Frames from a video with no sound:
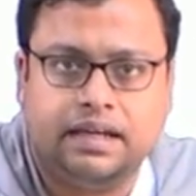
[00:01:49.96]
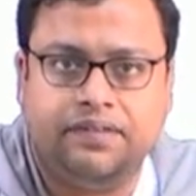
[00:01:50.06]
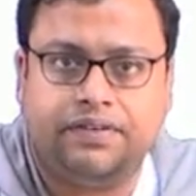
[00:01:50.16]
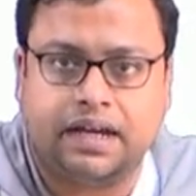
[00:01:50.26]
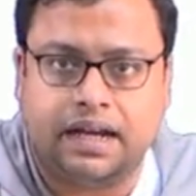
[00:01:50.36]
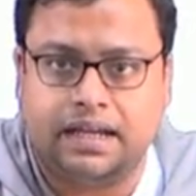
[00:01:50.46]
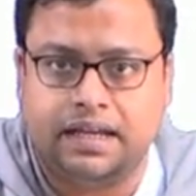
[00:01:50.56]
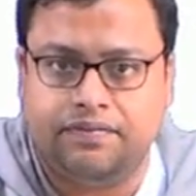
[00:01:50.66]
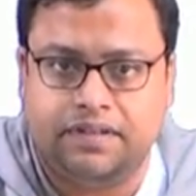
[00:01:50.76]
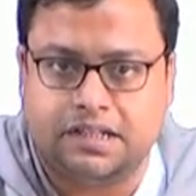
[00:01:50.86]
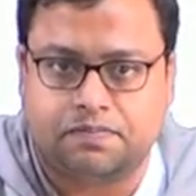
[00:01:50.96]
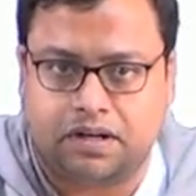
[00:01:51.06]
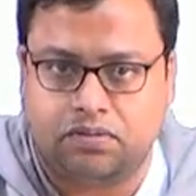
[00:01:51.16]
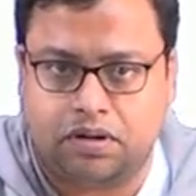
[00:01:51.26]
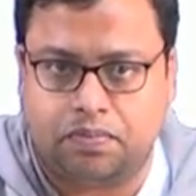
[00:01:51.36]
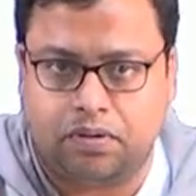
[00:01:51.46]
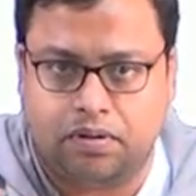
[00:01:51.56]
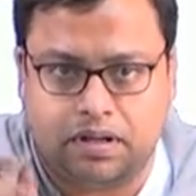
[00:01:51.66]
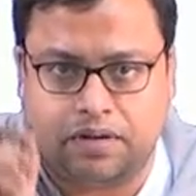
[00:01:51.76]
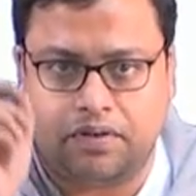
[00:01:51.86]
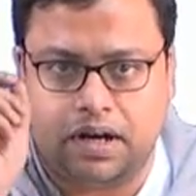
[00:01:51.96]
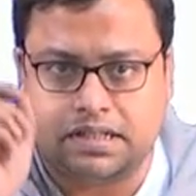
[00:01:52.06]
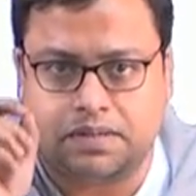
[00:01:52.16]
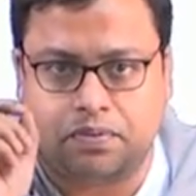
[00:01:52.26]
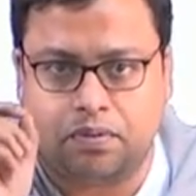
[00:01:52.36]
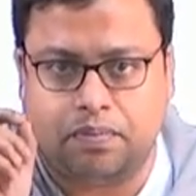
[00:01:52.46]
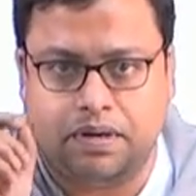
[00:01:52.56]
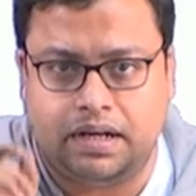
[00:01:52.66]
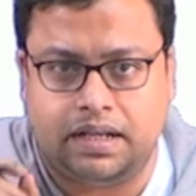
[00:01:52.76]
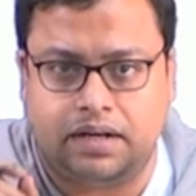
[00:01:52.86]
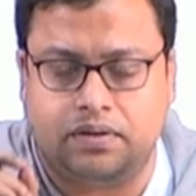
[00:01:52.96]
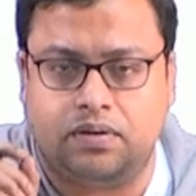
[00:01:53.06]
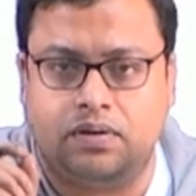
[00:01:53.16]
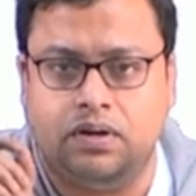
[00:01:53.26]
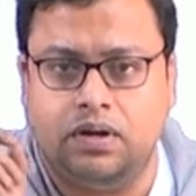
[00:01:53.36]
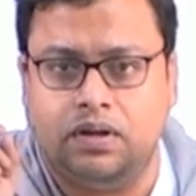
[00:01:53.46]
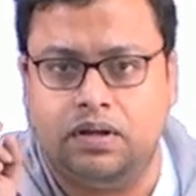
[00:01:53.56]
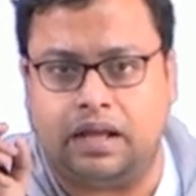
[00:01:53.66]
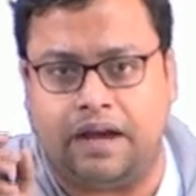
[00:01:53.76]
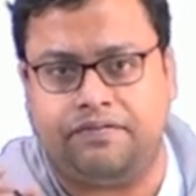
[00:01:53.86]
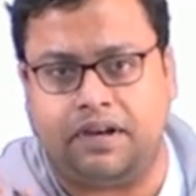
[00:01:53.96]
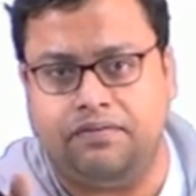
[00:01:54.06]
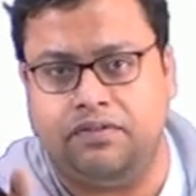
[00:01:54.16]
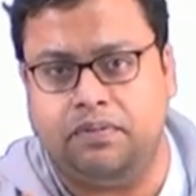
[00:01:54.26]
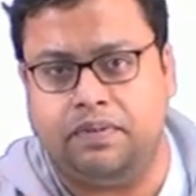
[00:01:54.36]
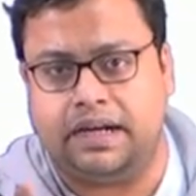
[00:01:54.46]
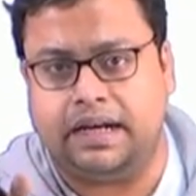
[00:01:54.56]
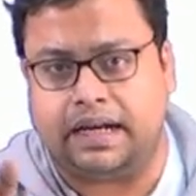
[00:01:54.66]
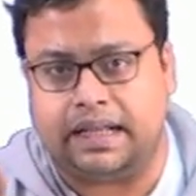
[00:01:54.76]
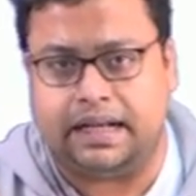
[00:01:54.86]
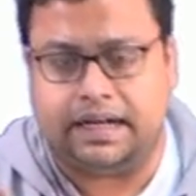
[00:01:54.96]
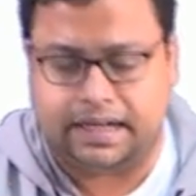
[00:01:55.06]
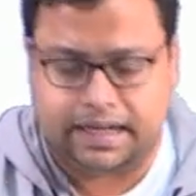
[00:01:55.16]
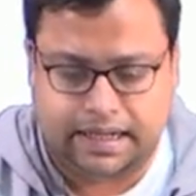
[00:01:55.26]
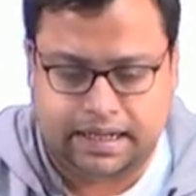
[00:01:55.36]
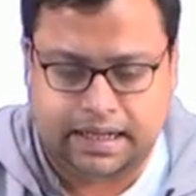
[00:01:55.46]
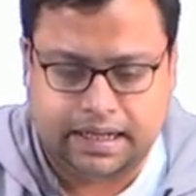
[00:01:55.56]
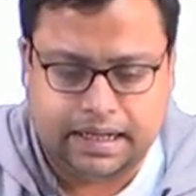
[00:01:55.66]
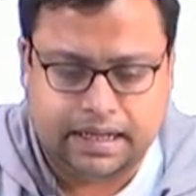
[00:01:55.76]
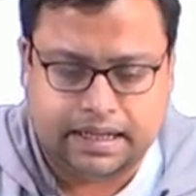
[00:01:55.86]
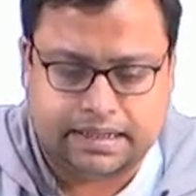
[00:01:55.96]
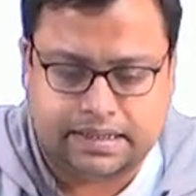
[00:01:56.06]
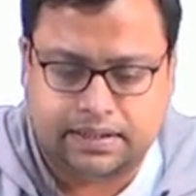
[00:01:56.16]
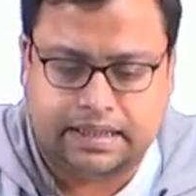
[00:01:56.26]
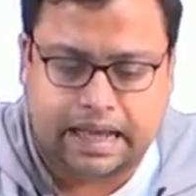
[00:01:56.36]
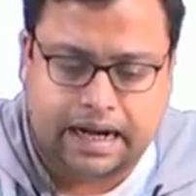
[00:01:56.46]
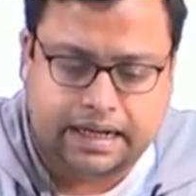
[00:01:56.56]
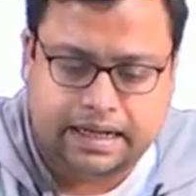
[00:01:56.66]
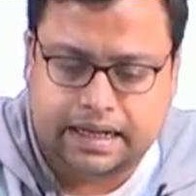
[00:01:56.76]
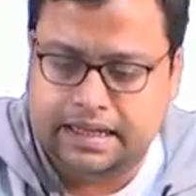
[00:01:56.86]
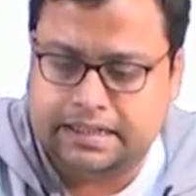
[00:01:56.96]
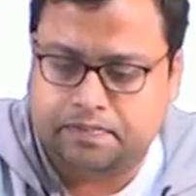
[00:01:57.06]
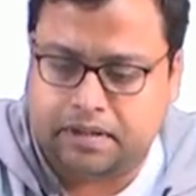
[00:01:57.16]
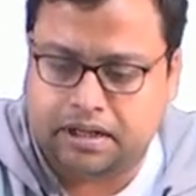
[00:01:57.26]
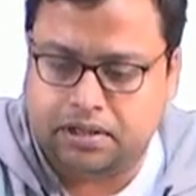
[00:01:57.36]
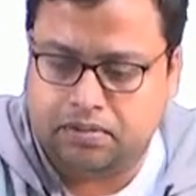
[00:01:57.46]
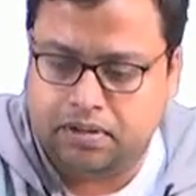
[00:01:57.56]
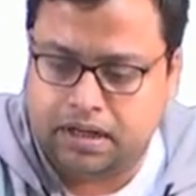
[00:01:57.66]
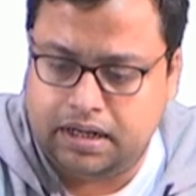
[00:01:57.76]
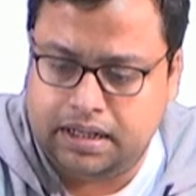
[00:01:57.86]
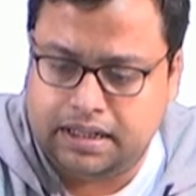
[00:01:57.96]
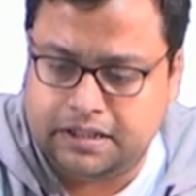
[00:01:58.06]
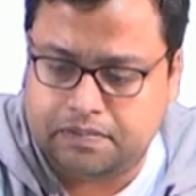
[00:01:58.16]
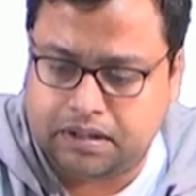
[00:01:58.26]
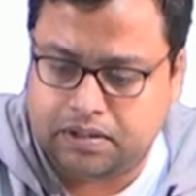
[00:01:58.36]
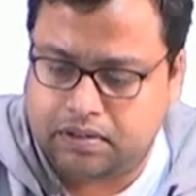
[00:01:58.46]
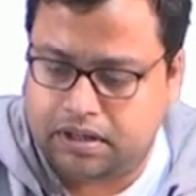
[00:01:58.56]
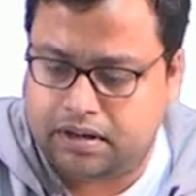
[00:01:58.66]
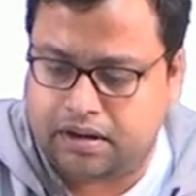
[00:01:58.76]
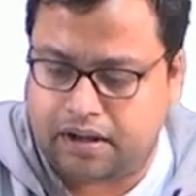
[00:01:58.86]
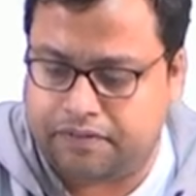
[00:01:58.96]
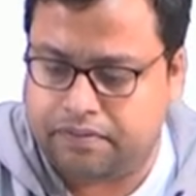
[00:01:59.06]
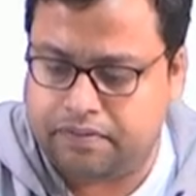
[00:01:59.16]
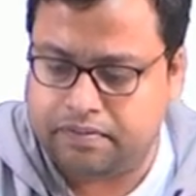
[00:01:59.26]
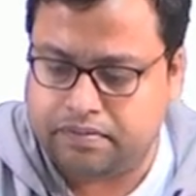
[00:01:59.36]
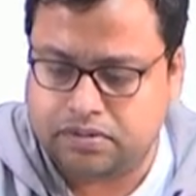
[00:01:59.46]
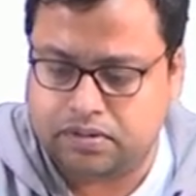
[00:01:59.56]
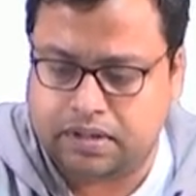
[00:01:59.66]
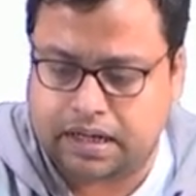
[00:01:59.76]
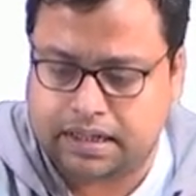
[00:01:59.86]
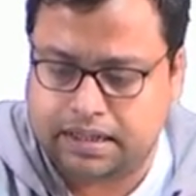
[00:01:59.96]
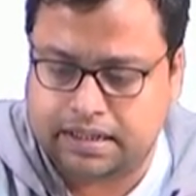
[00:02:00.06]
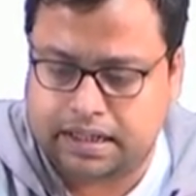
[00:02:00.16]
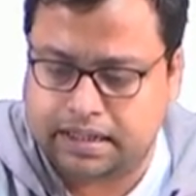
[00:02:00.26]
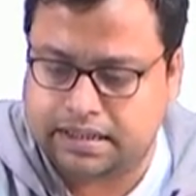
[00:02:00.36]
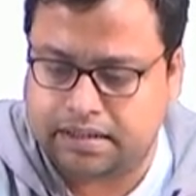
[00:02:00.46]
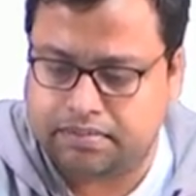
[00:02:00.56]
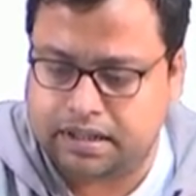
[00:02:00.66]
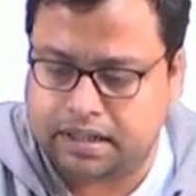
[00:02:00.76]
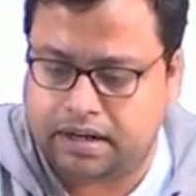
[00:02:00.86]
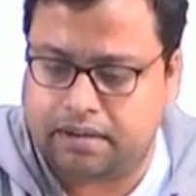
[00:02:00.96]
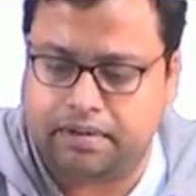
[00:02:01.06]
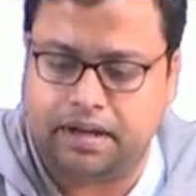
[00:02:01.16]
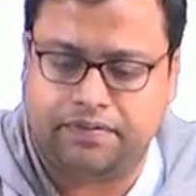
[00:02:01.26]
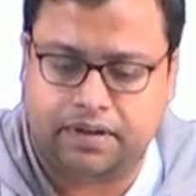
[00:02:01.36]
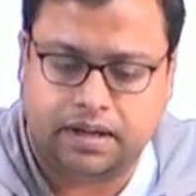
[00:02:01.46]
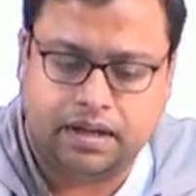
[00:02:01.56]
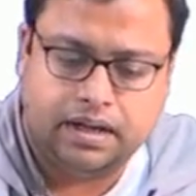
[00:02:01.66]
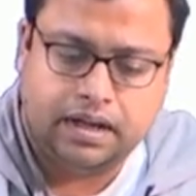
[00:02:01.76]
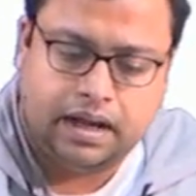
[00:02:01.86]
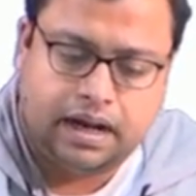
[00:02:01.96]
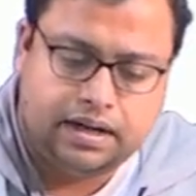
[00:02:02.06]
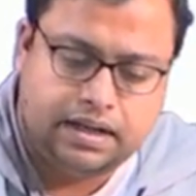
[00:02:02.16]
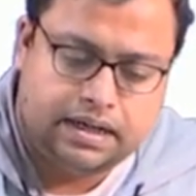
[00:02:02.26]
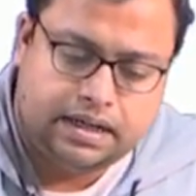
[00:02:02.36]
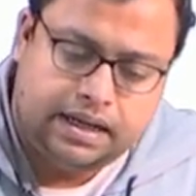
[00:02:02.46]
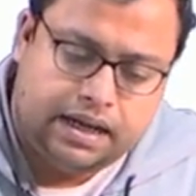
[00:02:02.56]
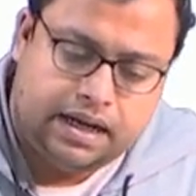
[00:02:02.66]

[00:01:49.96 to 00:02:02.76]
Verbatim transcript: if I can give this particular probability that what is the probability that your lifetime will be greater than T. So, that is particularly this particular graph. So, that is that is something that I am giving and then t